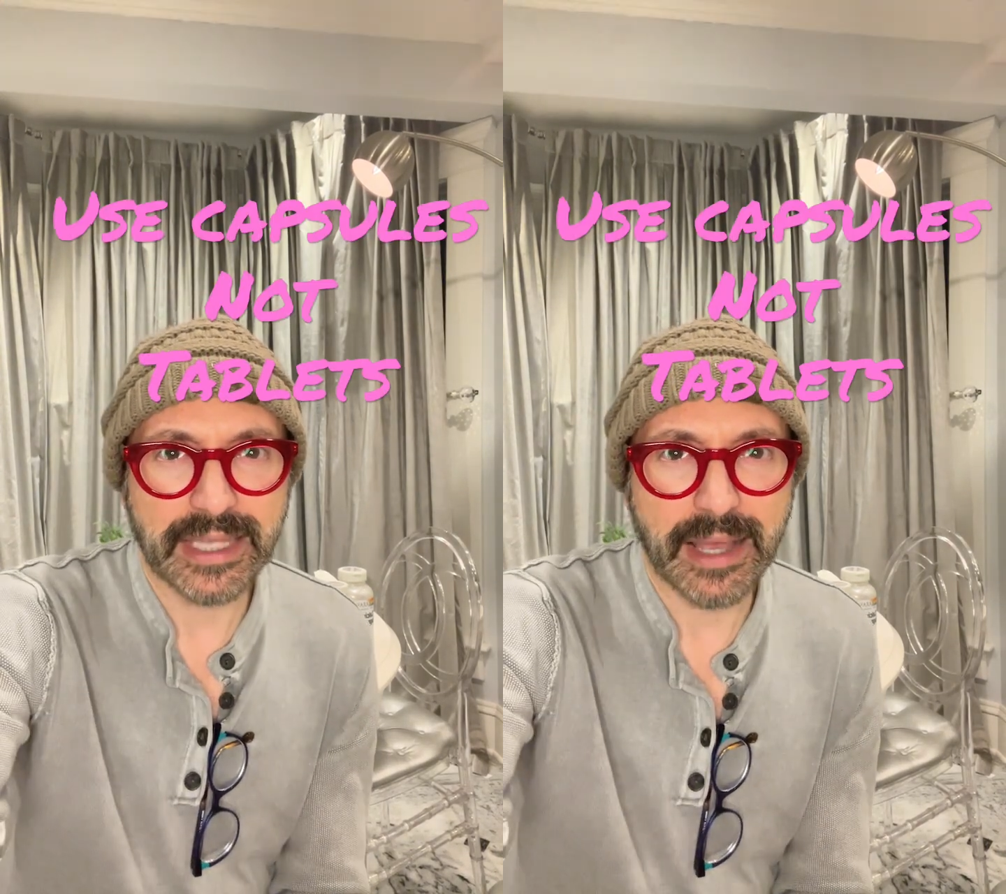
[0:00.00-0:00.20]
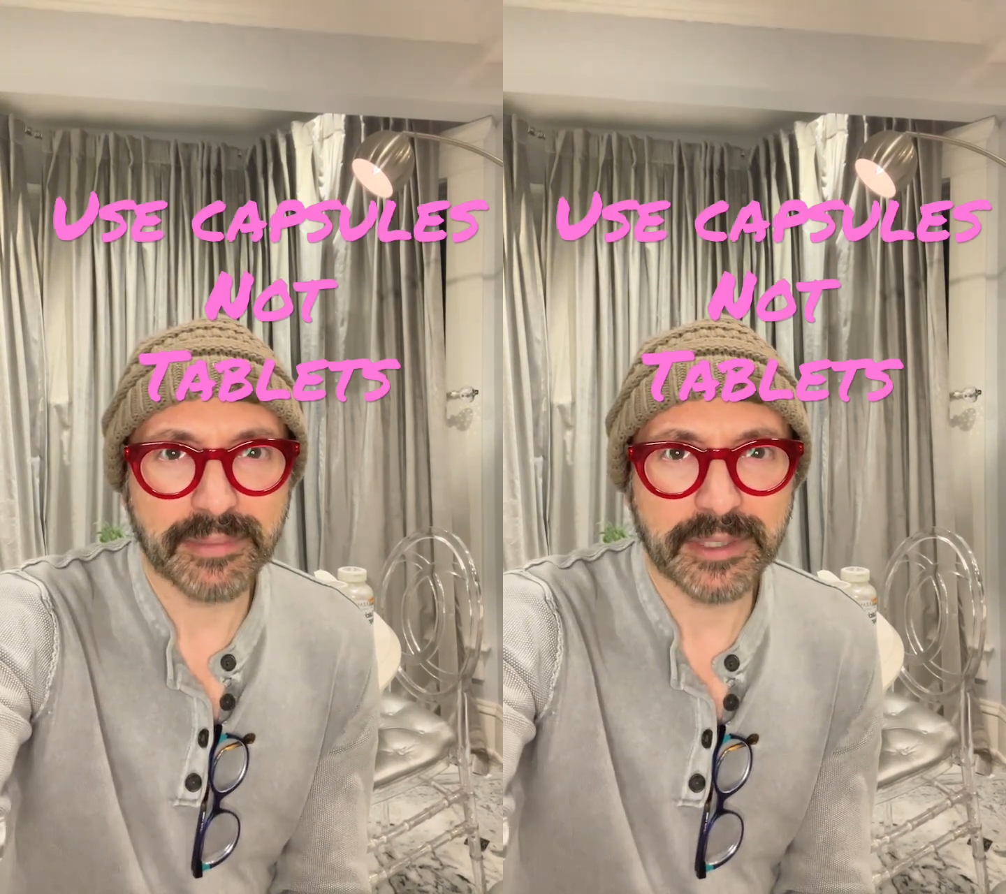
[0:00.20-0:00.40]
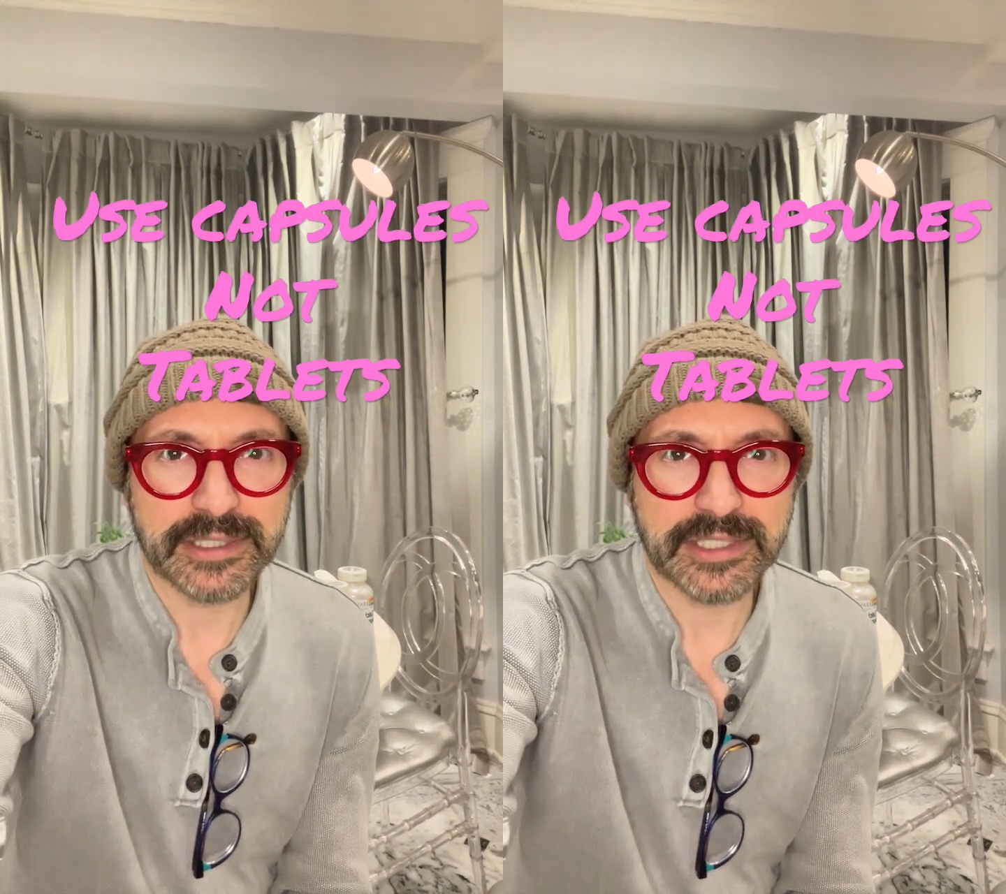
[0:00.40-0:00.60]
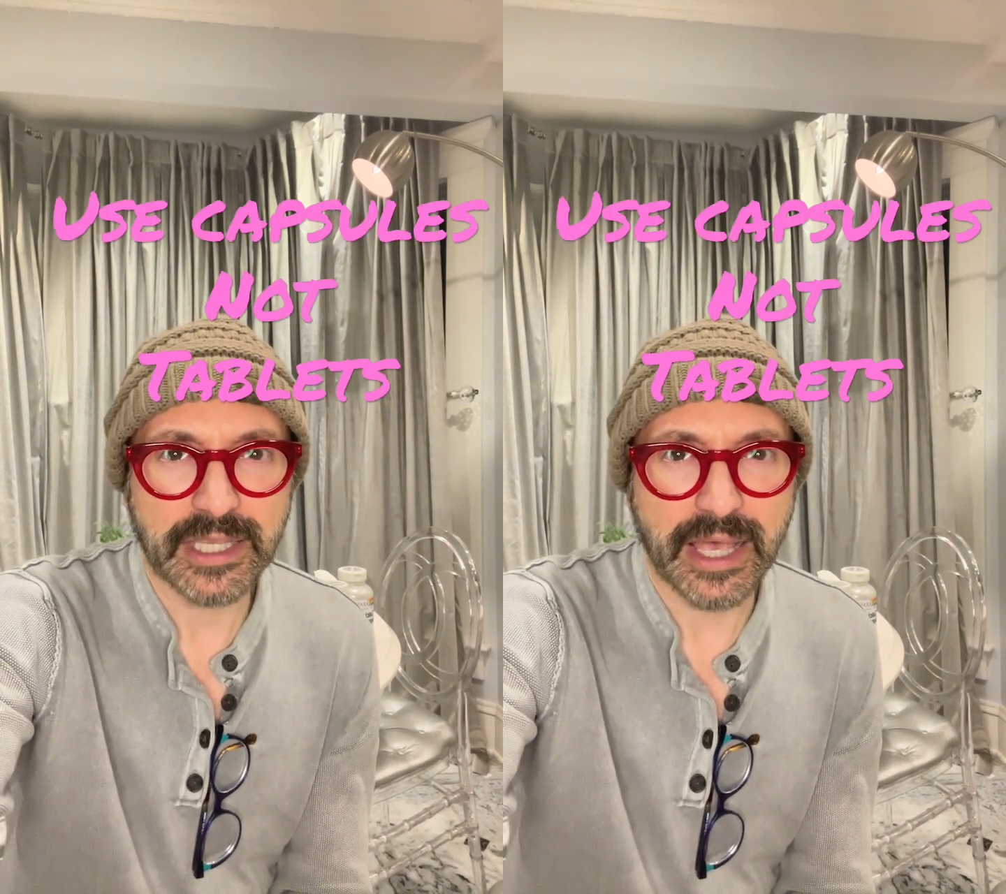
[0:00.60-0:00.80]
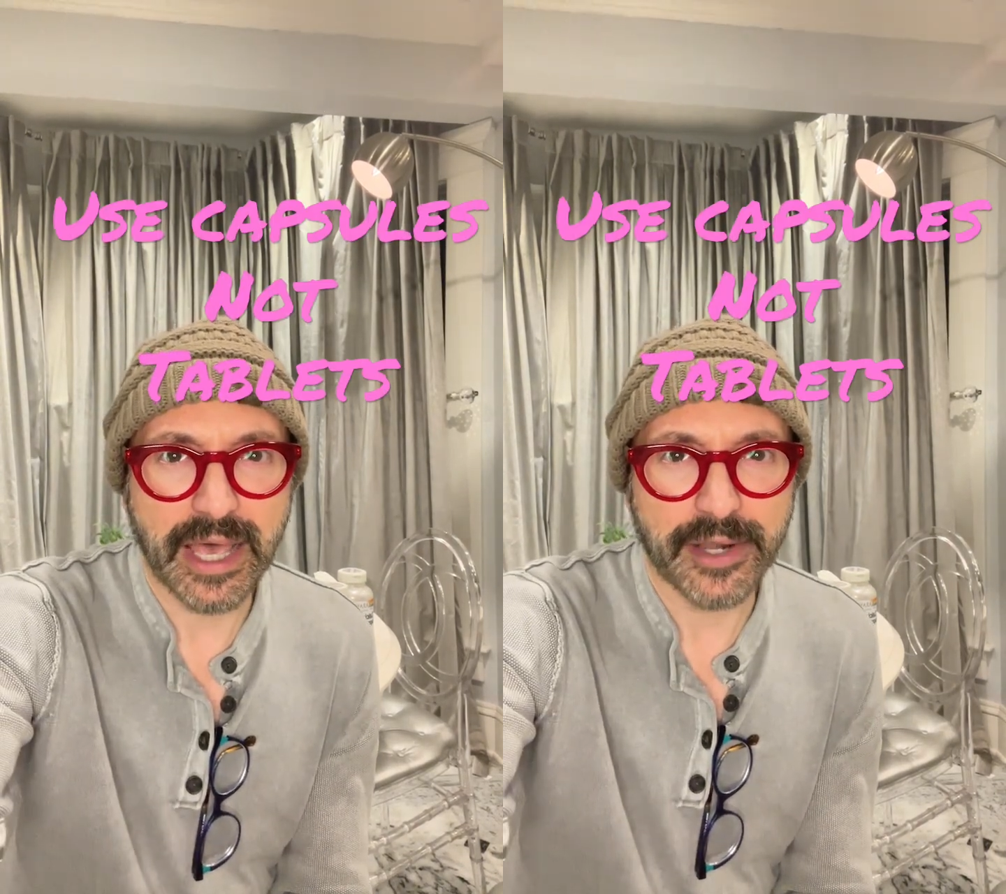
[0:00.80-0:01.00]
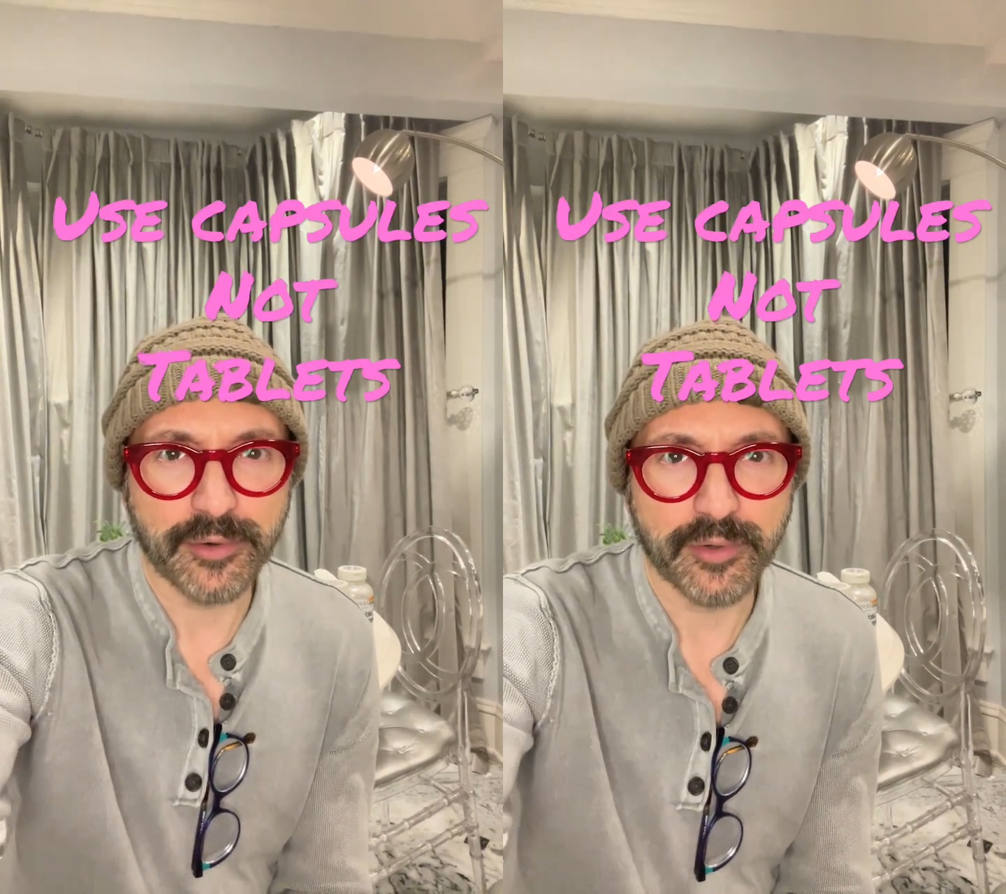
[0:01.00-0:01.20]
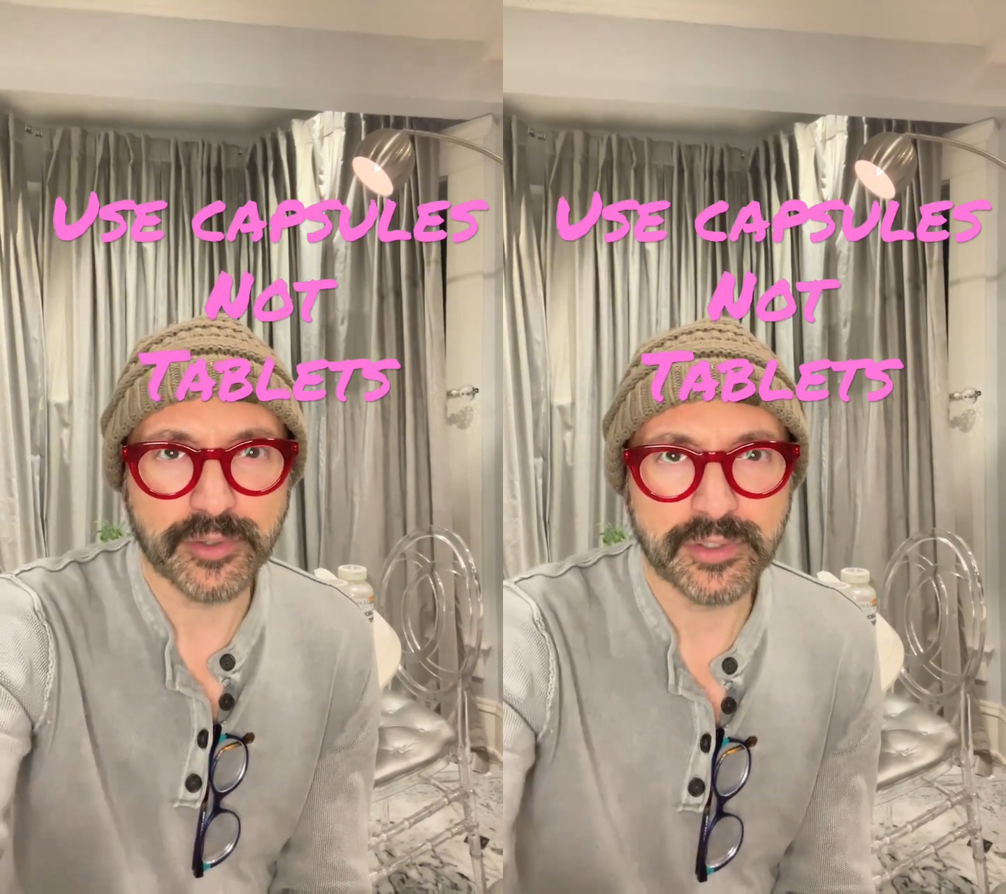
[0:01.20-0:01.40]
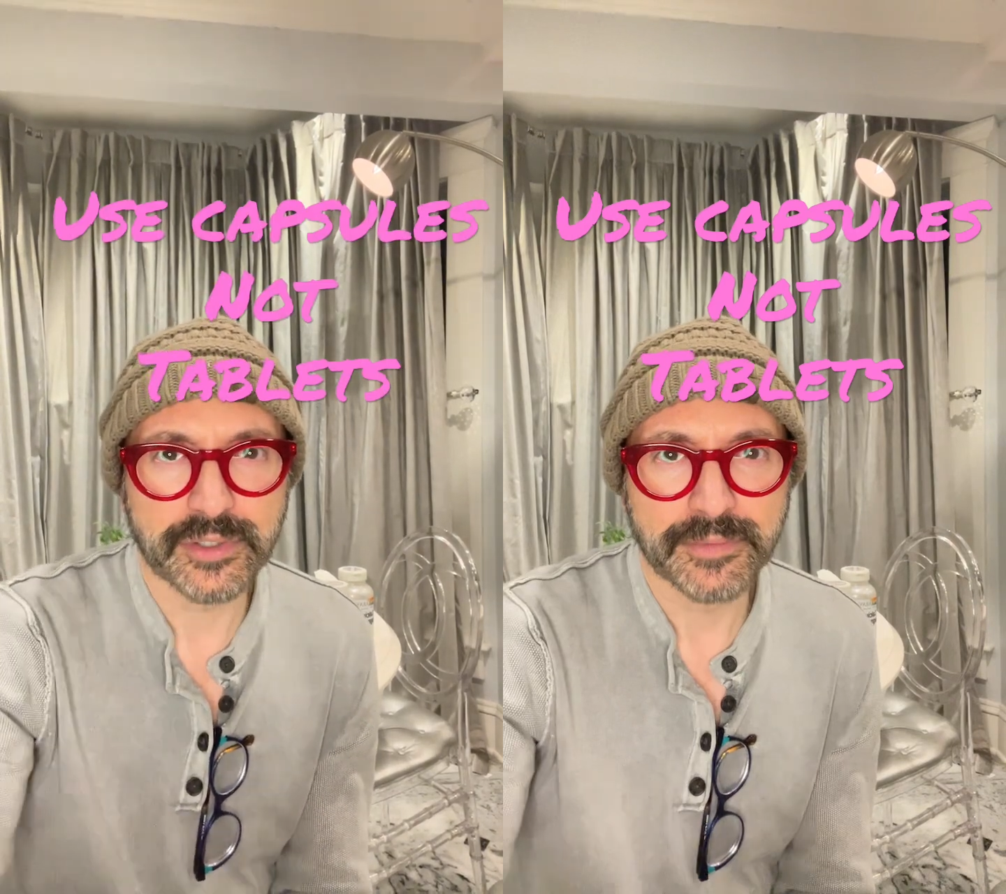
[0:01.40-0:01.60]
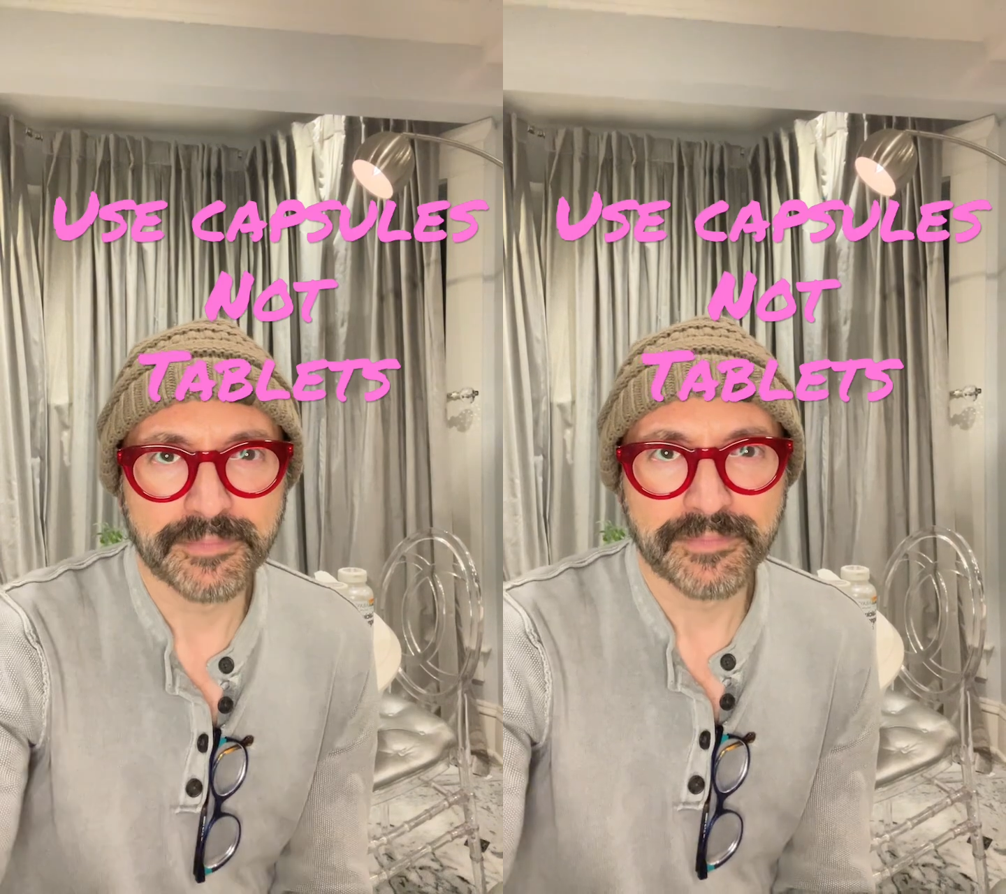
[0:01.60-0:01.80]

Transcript: tablets at all.